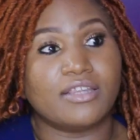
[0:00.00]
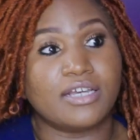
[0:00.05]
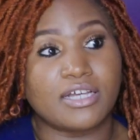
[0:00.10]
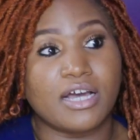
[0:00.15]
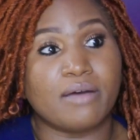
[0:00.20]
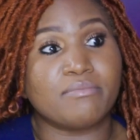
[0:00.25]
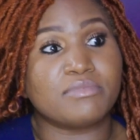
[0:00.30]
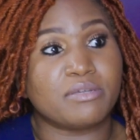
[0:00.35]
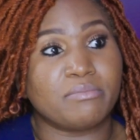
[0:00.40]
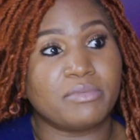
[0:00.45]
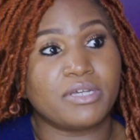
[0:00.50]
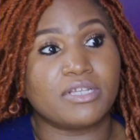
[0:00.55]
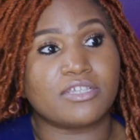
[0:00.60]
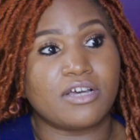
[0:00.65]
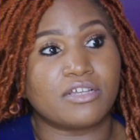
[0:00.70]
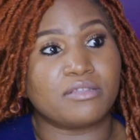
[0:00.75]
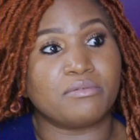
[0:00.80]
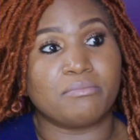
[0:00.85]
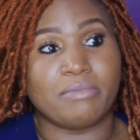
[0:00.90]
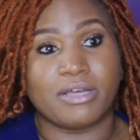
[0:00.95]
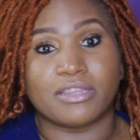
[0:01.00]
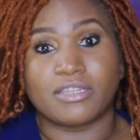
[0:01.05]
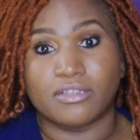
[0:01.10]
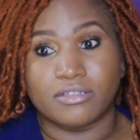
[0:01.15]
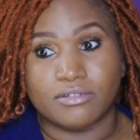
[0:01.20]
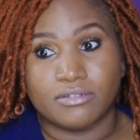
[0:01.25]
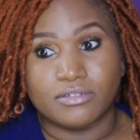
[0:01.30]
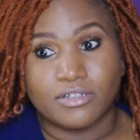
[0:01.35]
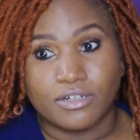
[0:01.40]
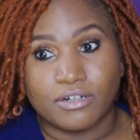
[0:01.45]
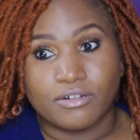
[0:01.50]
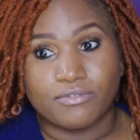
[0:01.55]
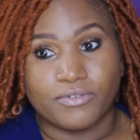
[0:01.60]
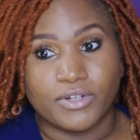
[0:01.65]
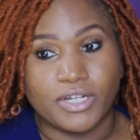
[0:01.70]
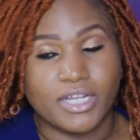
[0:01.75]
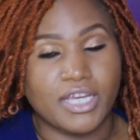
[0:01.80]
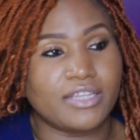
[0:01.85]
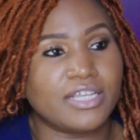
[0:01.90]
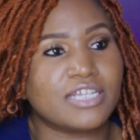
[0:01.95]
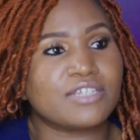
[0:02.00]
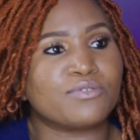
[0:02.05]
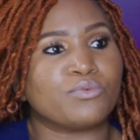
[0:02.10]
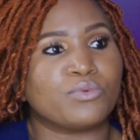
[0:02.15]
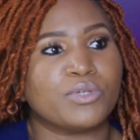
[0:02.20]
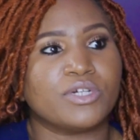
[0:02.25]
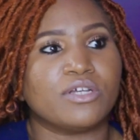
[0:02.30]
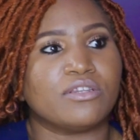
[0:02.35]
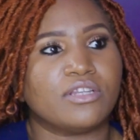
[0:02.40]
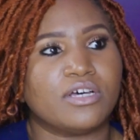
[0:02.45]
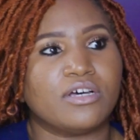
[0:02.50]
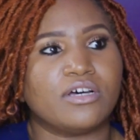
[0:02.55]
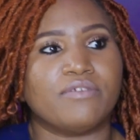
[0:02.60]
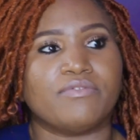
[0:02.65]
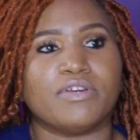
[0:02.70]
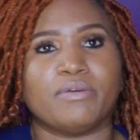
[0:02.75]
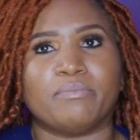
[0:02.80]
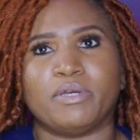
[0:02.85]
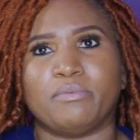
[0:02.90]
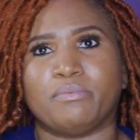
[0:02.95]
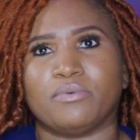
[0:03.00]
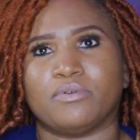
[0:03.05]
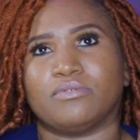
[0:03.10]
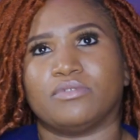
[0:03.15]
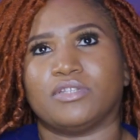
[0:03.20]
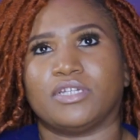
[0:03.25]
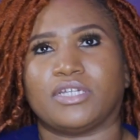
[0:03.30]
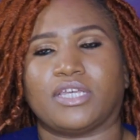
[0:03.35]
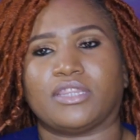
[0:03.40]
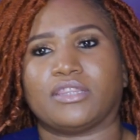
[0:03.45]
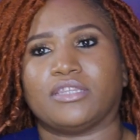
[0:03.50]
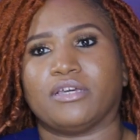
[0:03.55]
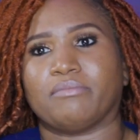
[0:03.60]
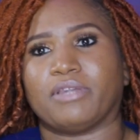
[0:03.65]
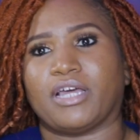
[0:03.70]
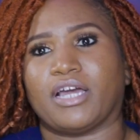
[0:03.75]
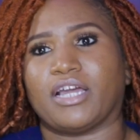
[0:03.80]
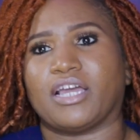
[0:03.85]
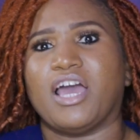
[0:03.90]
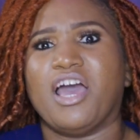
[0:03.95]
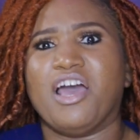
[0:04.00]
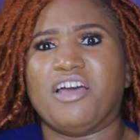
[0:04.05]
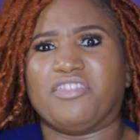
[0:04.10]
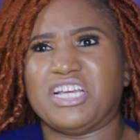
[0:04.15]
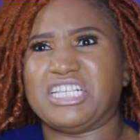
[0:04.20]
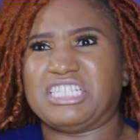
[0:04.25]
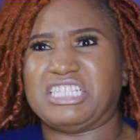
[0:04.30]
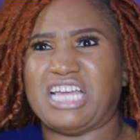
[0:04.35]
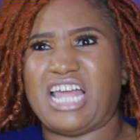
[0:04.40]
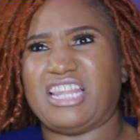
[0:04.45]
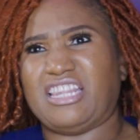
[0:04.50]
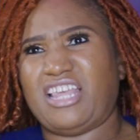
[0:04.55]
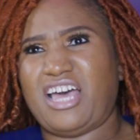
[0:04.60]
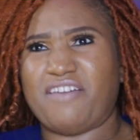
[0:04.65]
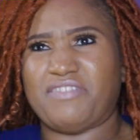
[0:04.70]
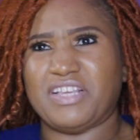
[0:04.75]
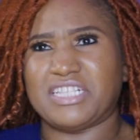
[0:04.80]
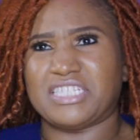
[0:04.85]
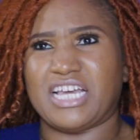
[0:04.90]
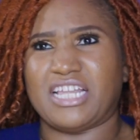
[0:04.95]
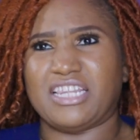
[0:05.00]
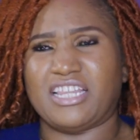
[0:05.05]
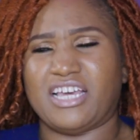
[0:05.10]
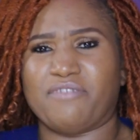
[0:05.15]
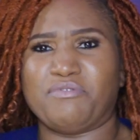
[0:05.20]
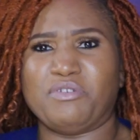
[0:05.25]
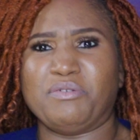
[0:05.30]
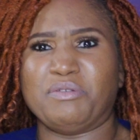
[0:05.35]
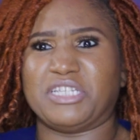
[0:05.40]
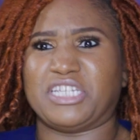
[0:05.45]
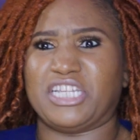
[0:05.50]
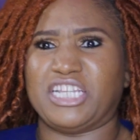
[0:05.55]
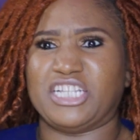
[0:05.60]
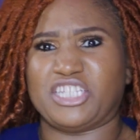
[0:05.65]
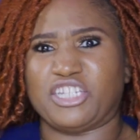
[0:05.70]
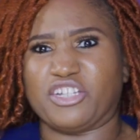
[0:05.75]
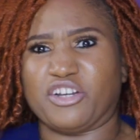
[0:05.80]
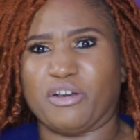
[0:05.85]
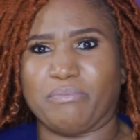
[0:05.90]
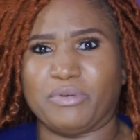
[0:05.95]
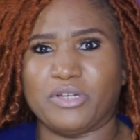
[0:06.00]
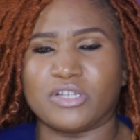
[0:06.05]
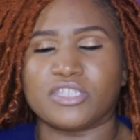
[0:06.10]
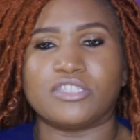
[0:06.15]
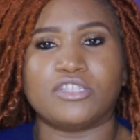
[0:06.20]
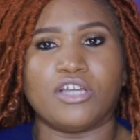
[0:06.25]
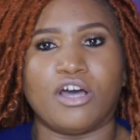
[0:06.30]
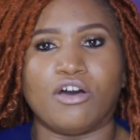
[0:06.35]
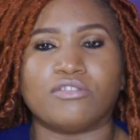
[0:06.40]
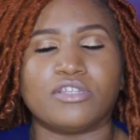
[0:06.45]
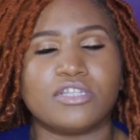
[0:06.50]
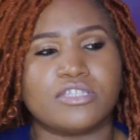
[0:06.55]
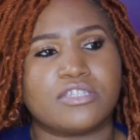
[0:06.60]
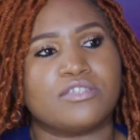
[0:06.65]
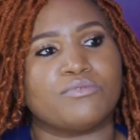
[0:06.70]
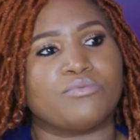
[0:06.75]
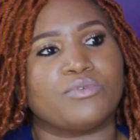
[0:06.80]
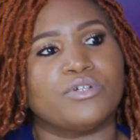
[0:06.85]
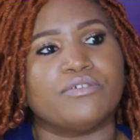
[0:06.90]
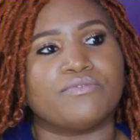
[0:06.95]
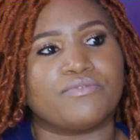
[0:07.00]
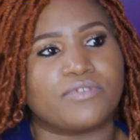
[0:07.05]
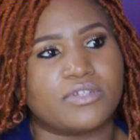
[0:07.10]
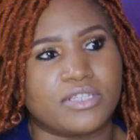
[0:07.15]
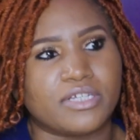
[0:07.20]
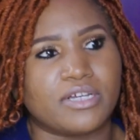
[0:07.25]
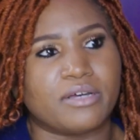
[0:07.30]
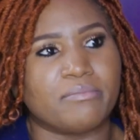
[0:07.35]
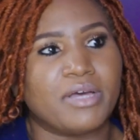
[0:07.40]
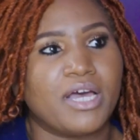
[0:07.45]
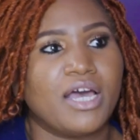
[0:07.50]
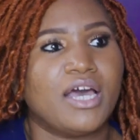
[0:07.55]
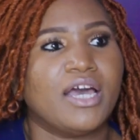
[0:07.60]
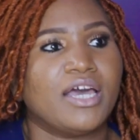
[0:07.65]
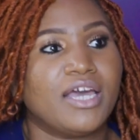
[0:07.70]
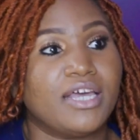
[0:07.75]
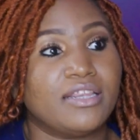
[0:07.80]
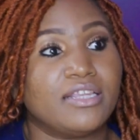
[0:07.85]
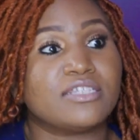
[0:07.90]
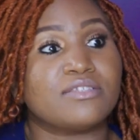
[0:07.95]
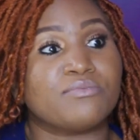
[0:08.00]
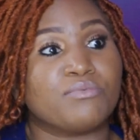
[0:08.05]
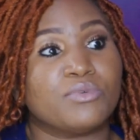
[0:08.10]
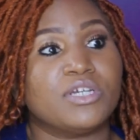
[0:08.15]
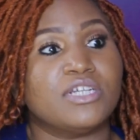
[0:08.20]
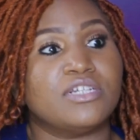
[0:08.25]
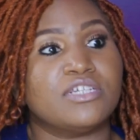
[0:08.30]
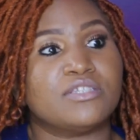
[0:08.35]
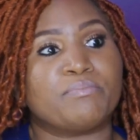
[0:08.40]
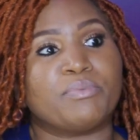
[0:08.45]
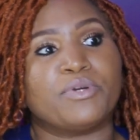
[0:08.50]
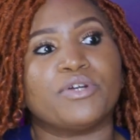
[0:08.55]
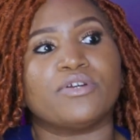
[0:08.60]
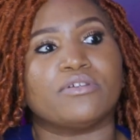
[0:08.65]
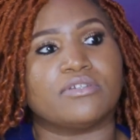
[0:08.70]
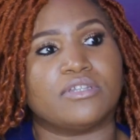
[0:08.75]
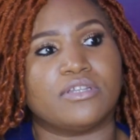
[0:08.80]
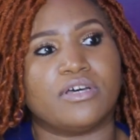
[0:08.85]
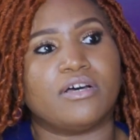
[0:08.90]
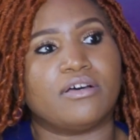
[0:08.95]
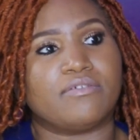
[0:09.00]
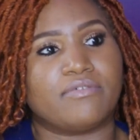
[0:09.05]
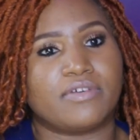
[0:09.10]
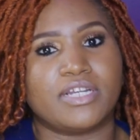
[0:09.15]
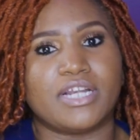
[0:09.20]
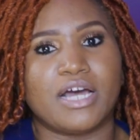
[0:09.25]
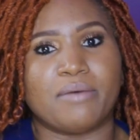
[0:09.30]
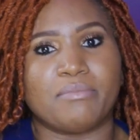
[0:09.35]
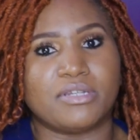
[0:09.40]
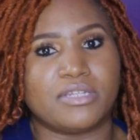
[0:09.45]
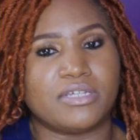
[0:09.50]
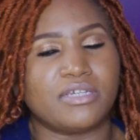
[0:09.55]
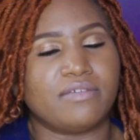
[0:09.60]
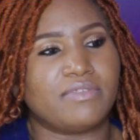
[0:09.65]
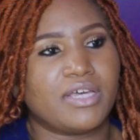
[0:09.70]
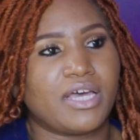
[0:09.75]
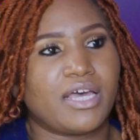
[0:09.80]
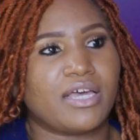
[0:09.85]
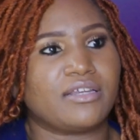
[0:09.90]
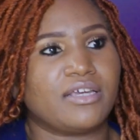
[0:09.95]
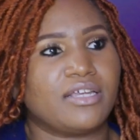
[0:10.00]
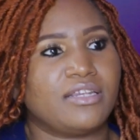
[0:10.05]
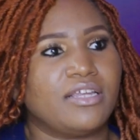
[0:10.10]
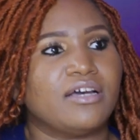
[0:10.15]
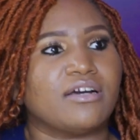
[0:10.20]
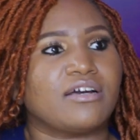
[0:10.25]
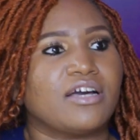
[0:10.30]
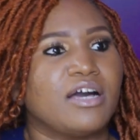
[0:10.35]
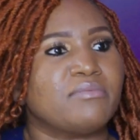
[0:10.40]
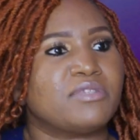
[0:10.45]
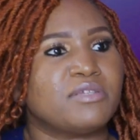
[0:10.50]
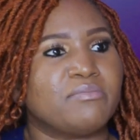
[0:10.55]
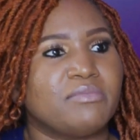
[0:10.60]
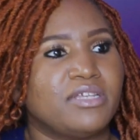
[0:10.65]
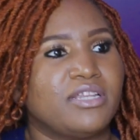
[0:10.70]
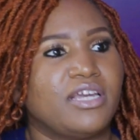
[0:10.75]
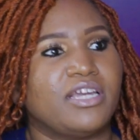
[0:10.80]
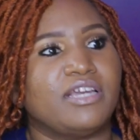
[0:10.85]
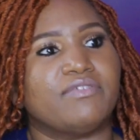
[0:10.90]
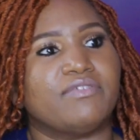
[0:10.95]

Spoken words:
They come to me and talk to me about their little girlfriend, and that's real love. And people look at them like, "That's not love. That's not love. You just get into your books." No, this is real for them, and it's pure love, and I believe that. And they'll come to me. They